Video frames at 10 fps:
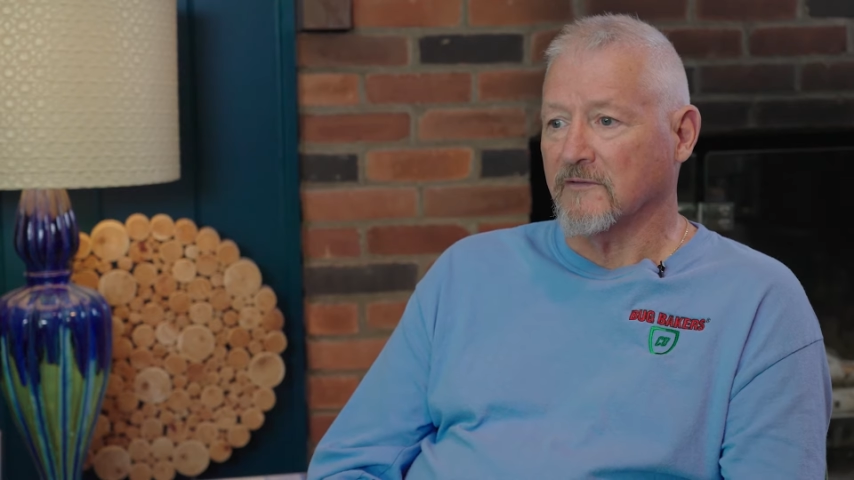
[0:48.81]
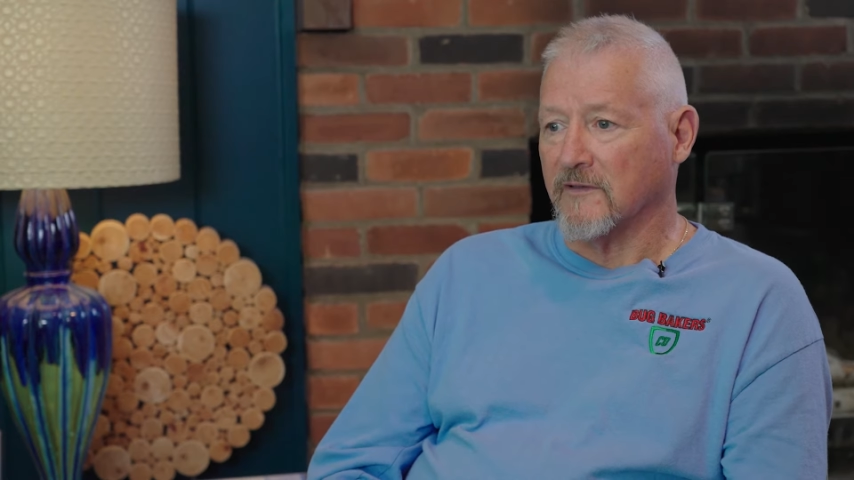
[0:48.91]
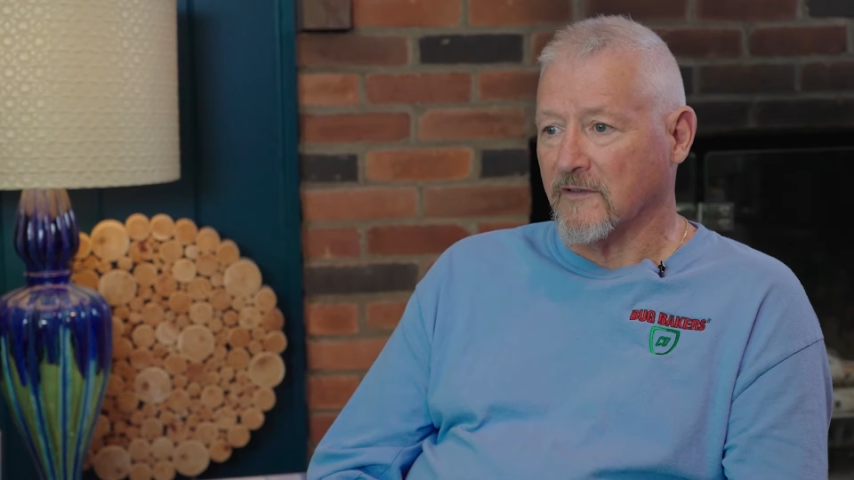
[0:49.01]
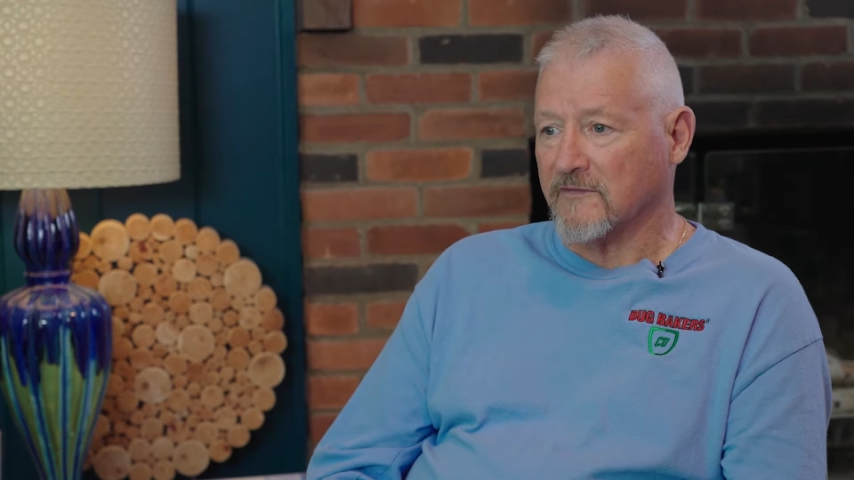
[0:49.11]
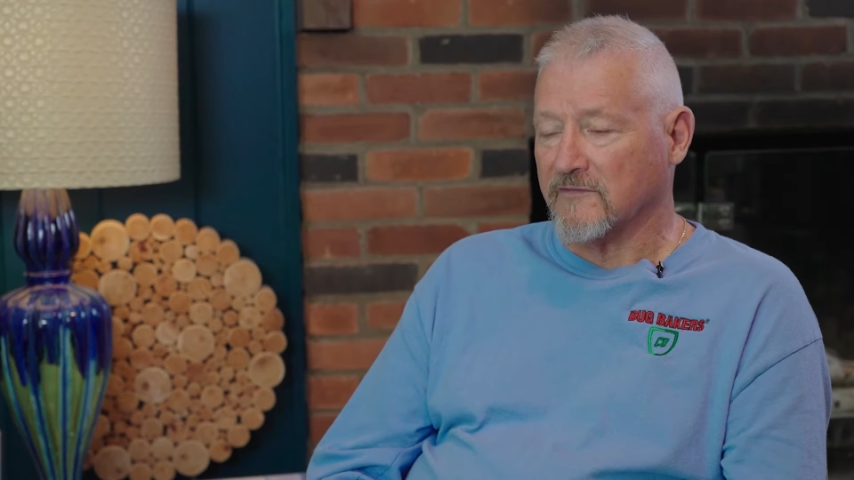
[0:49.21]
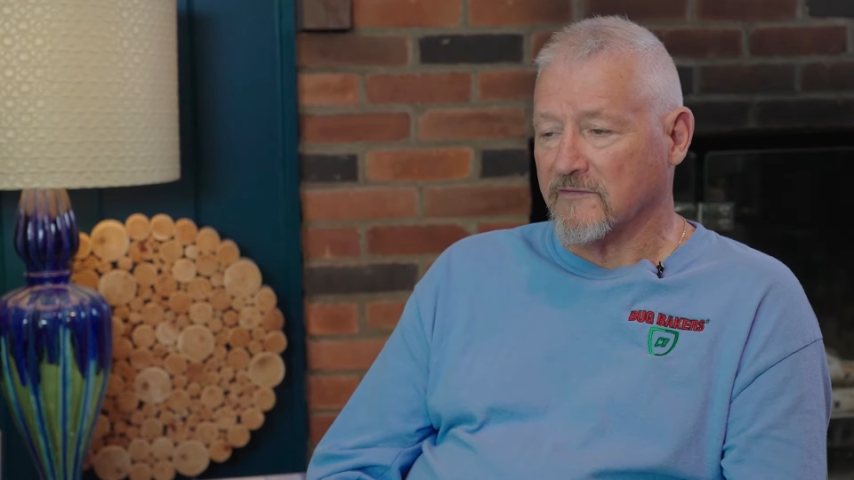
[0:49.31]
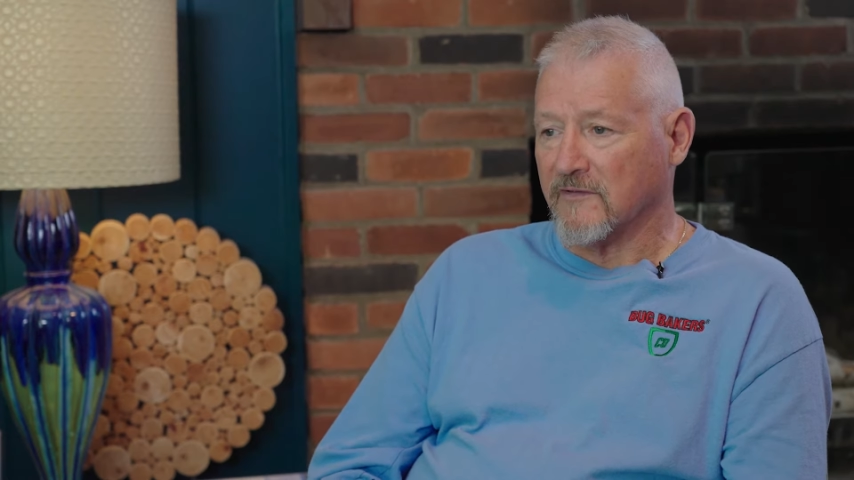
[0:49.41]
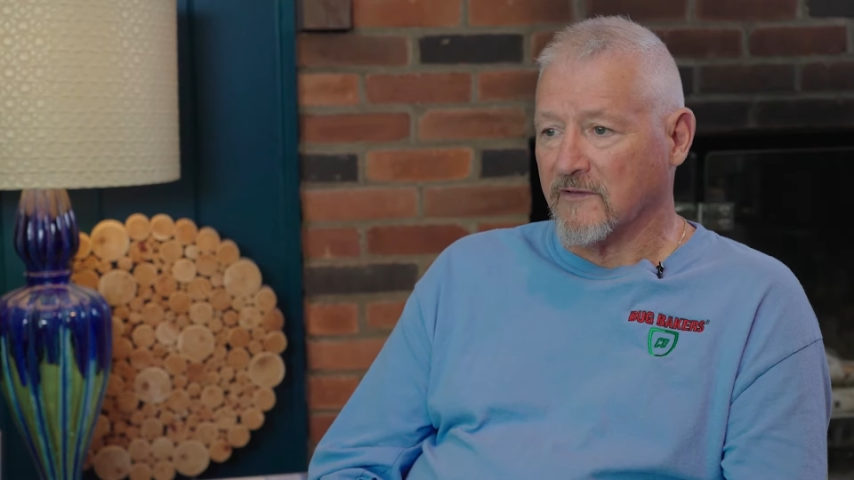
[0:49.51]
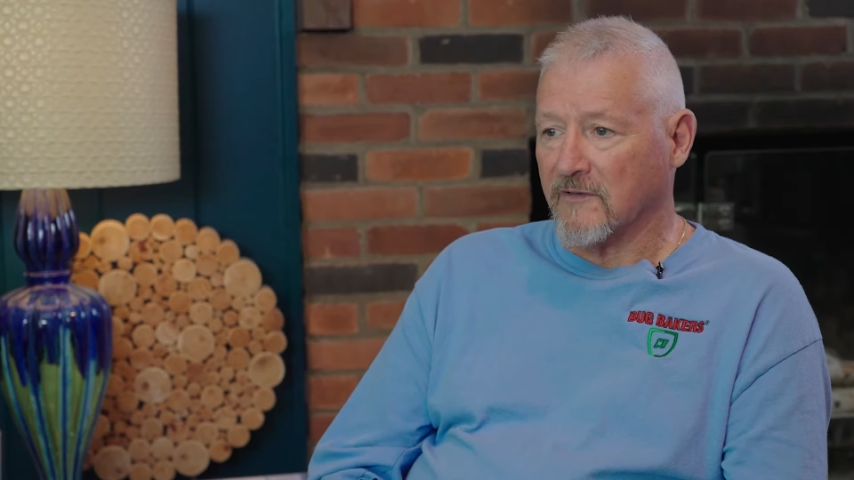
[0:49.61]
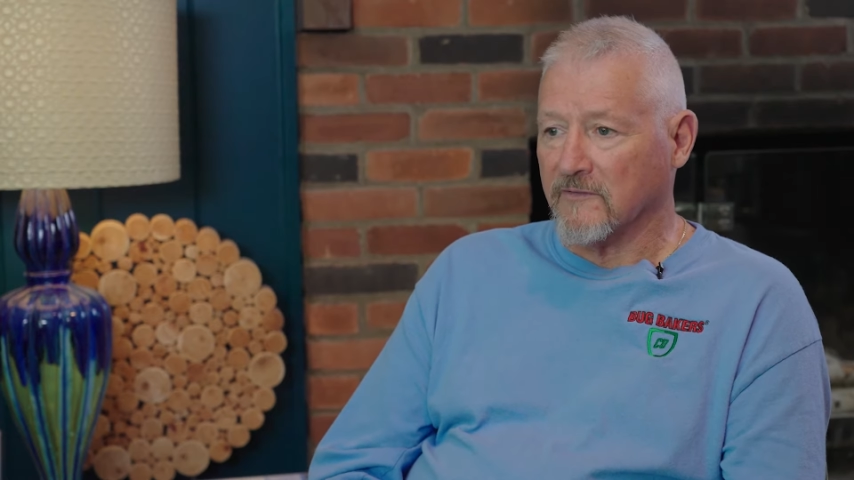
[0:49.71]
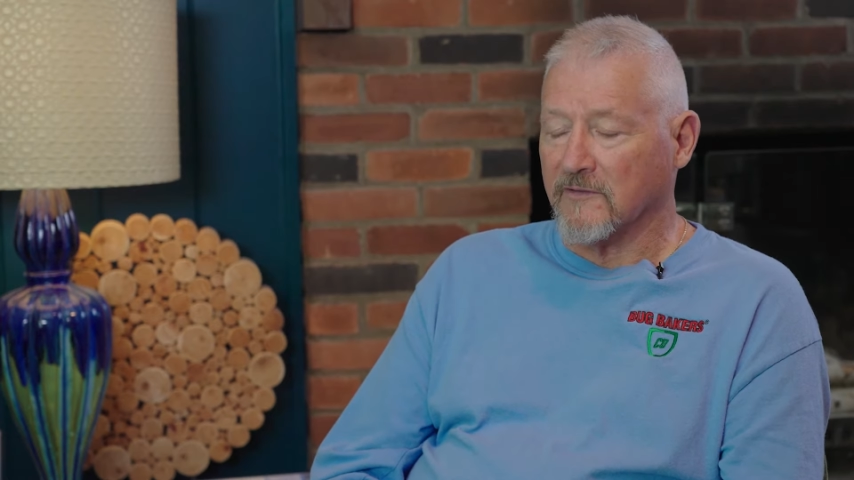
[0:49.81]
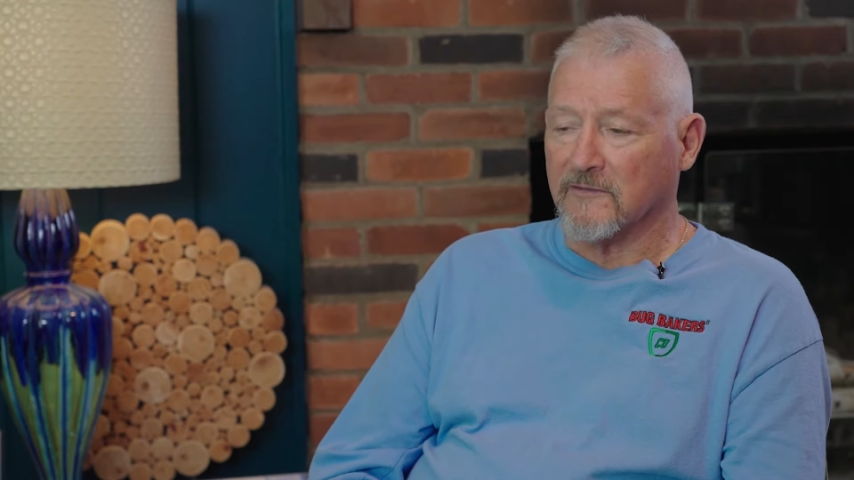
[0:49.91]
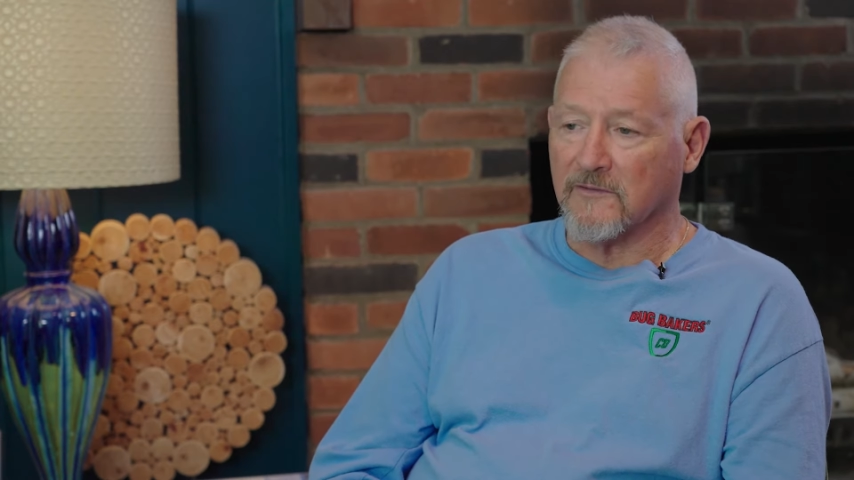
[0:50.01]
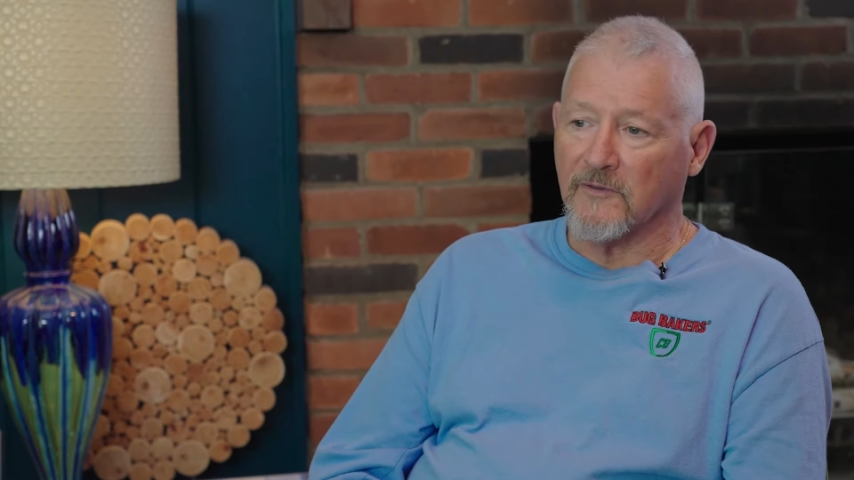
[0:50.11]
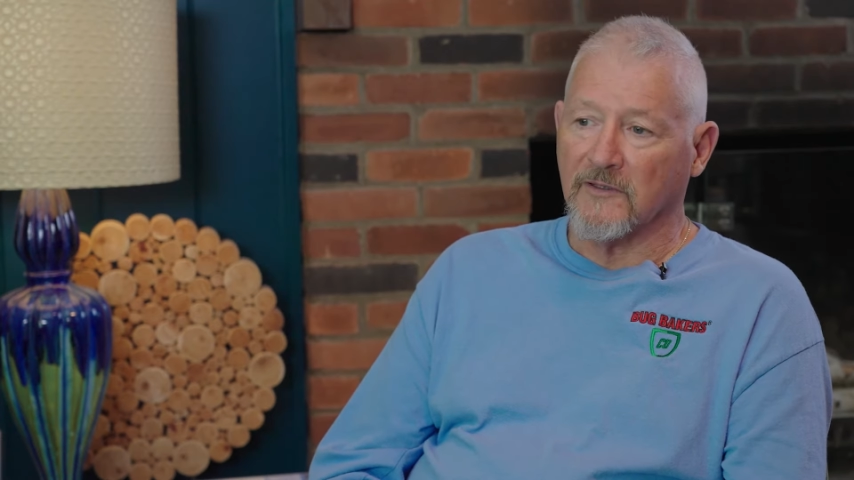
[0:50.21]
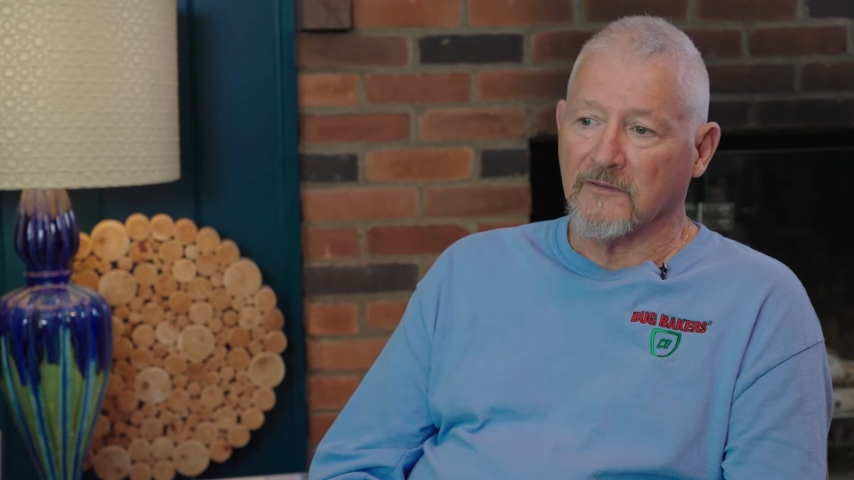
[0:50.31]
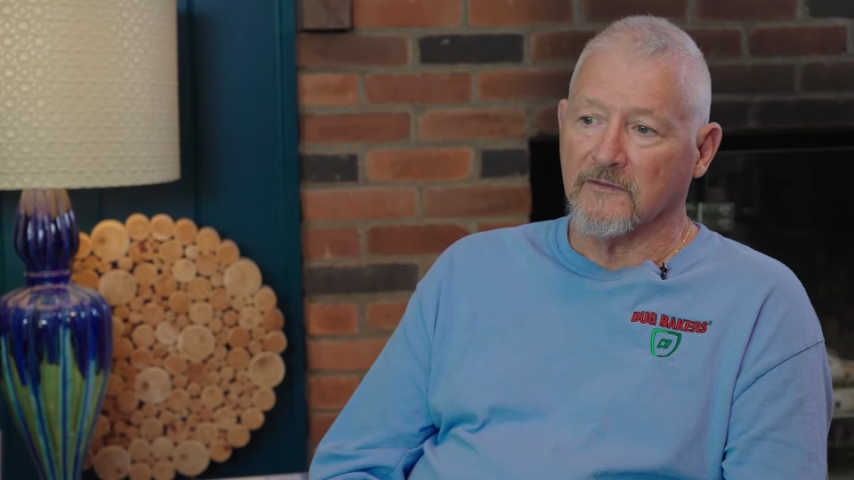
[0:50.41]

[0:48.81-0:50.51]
The nicest thing I like about